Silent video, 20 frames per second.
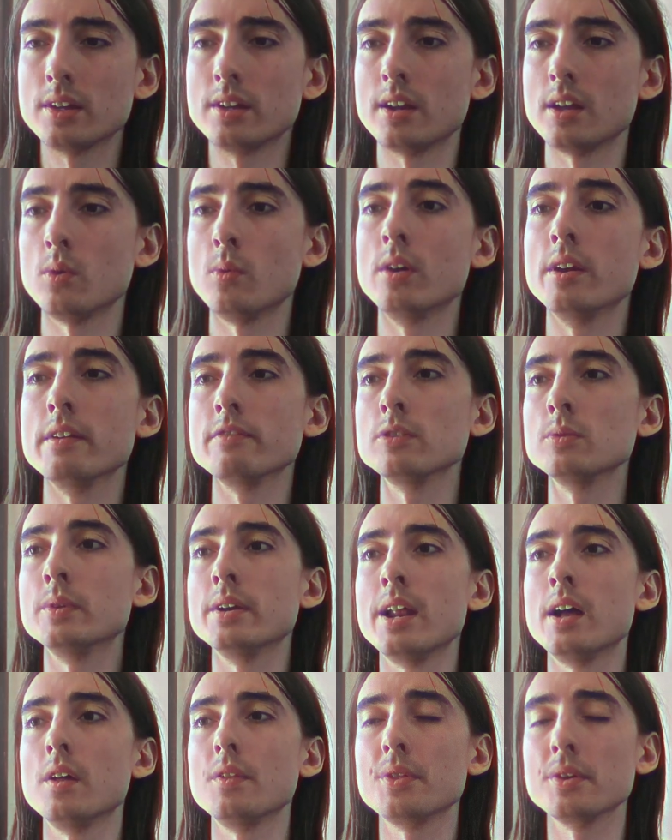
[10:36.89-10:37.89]
And I want
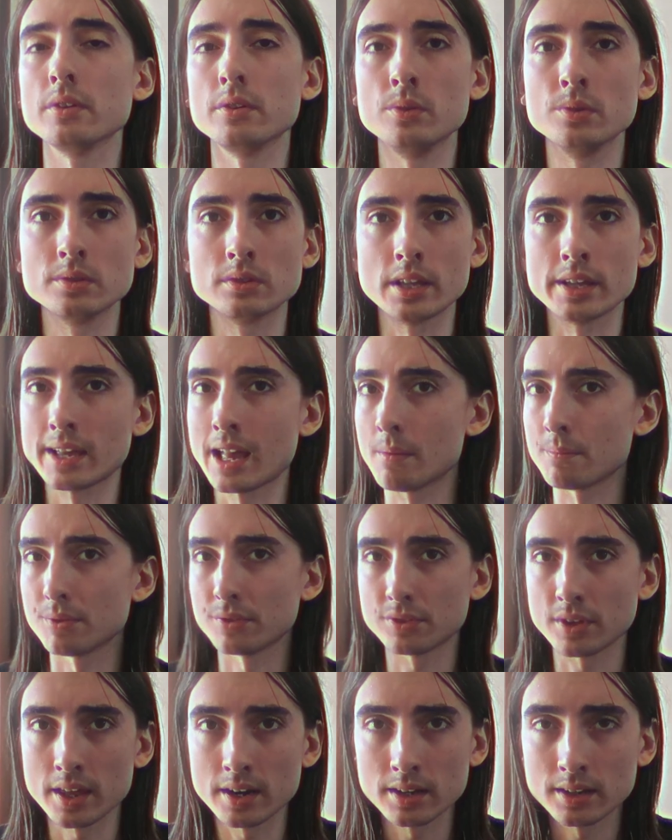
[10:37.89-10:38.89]
everyone out there who's like
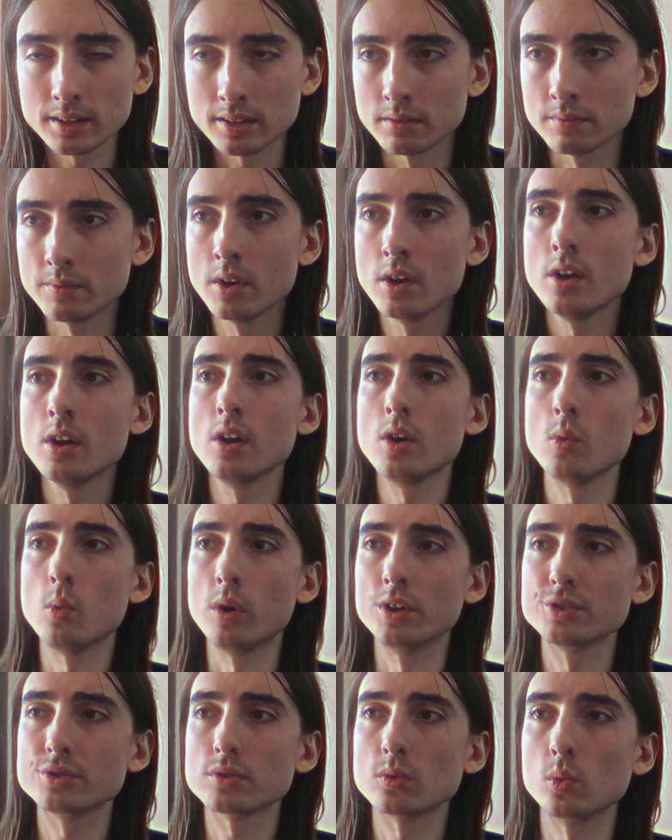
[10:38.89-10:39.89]
empathetic and
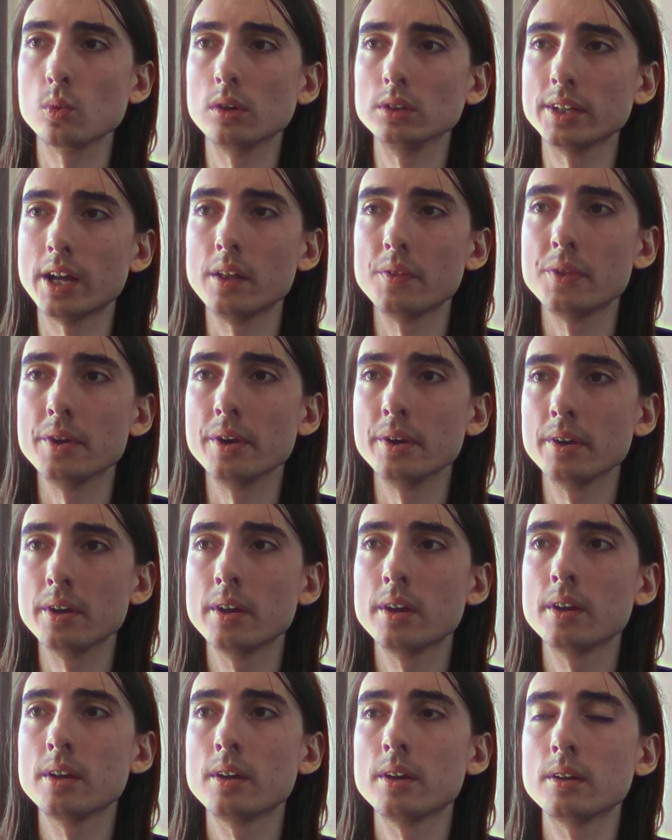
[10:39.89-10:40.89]
wants the world out there,
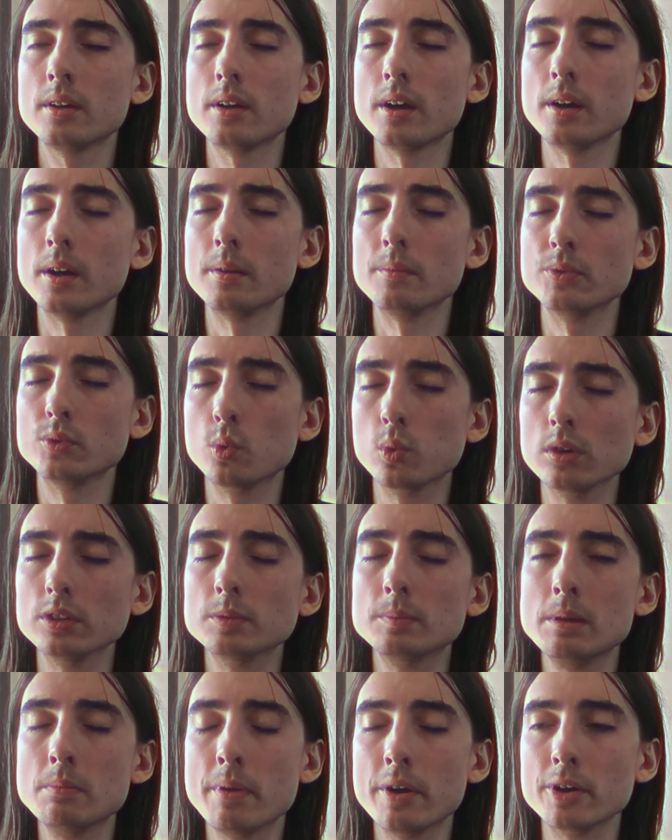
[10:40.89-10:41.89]
the world
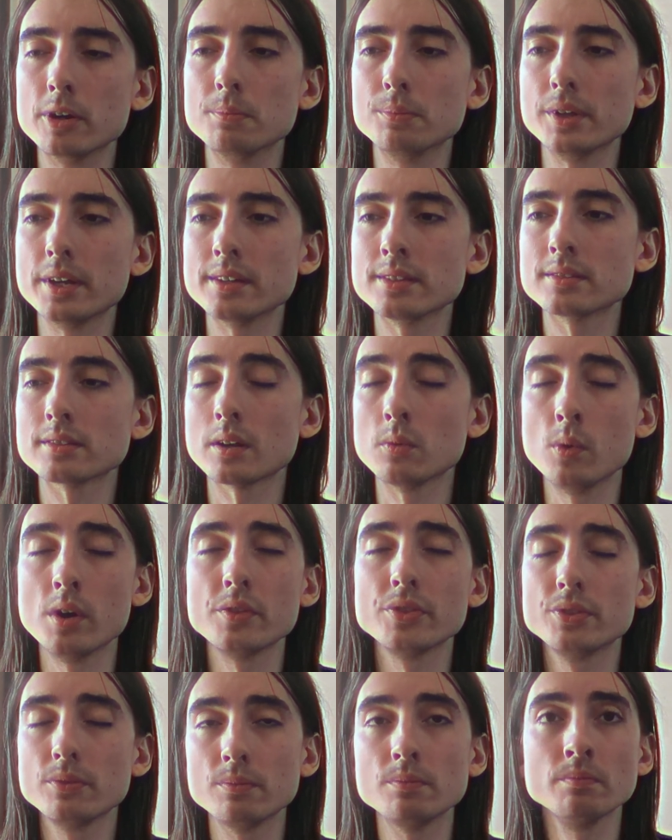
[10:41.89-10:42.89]
to be a better place. I
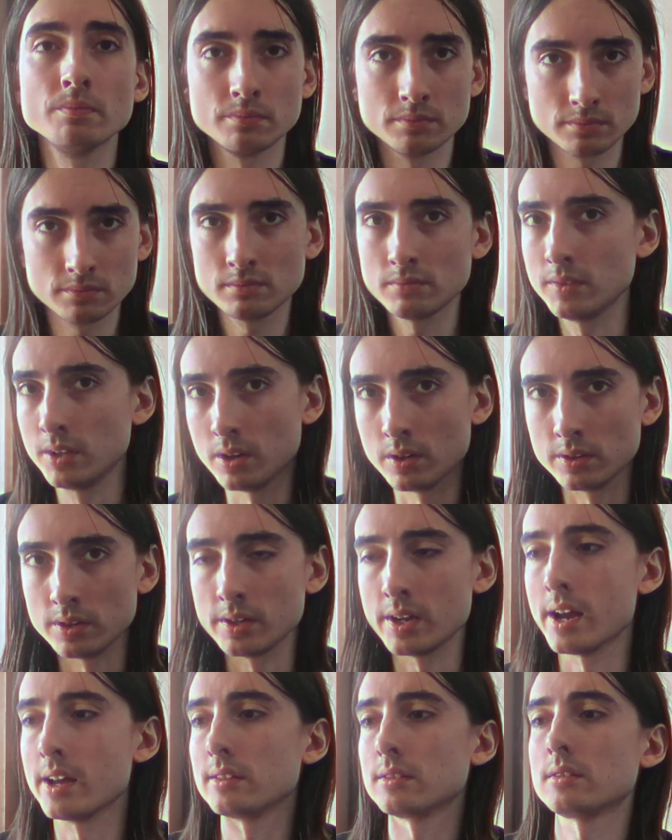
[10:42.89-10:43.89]
want
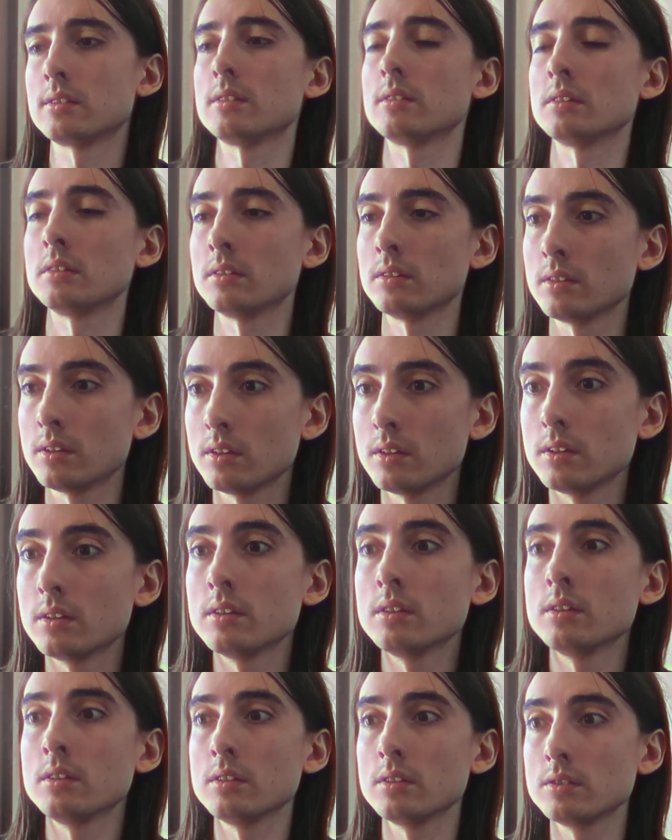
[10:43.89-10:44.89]
you guys to
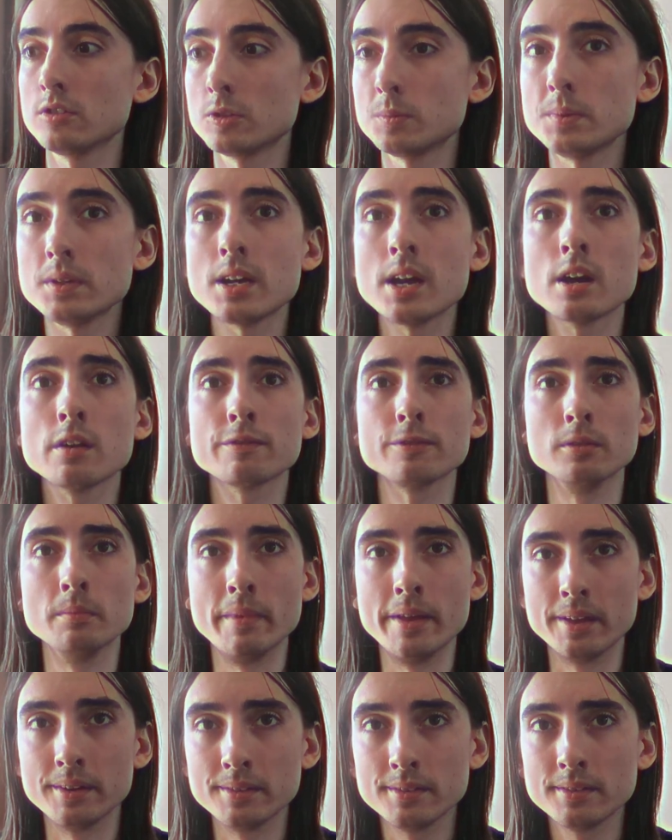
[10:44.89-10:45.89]
just be careful,
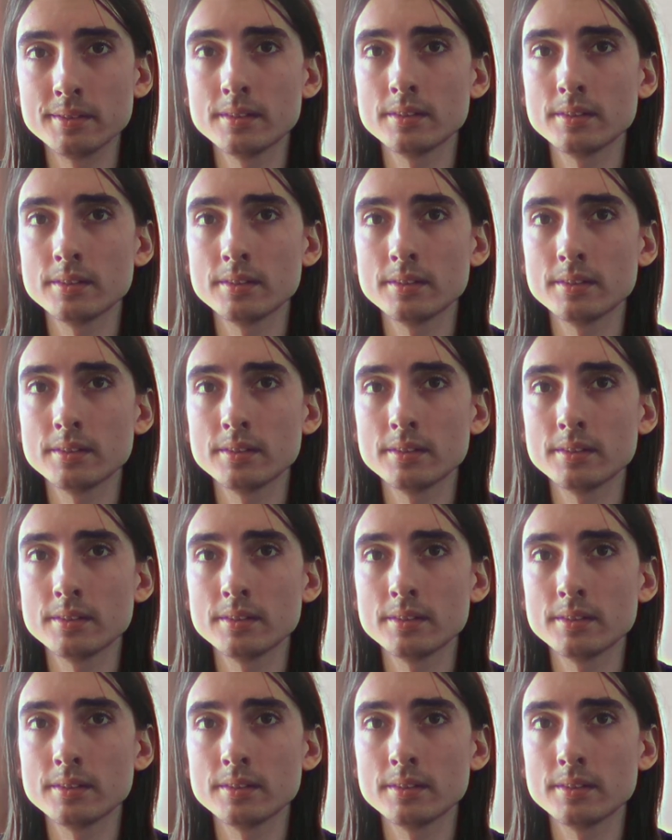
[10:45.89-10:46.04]
man.